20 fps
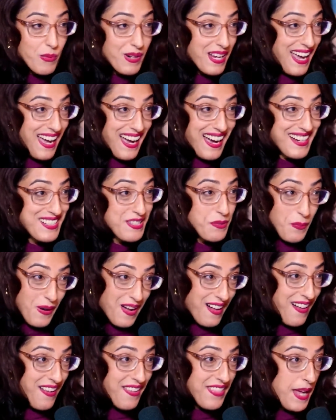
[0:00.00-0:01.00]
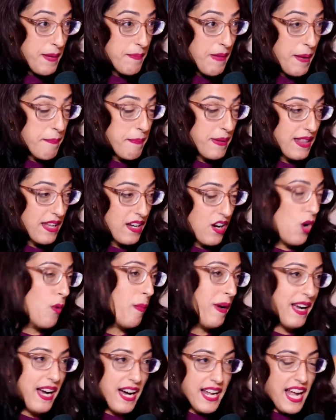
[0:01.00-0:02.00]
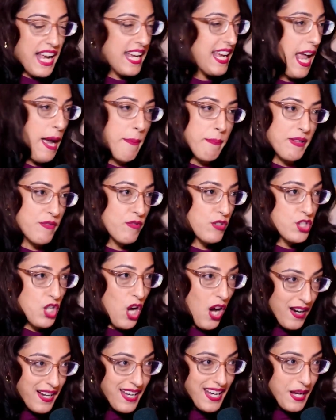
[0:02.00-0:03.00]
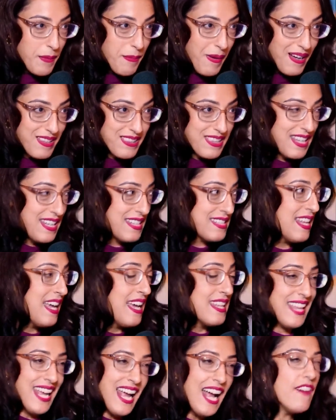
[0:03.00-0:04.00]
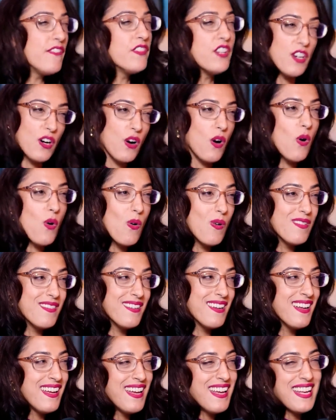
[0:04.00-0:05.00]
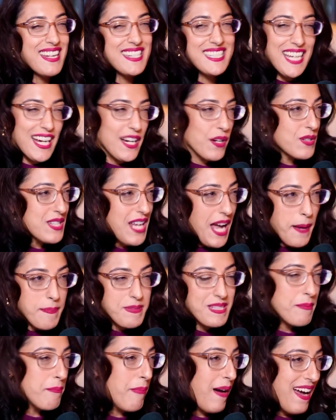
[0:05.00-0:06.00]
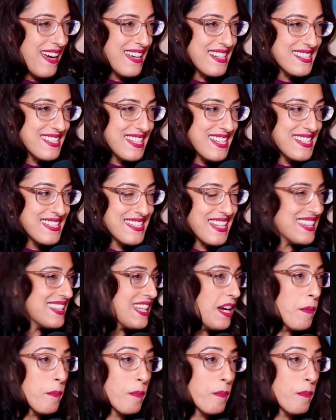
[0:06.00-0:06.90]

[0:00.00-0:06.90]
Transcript: react well. They might be like, oh my God, I can't believe we're talking about this. They have their own stereotypes and biases that they're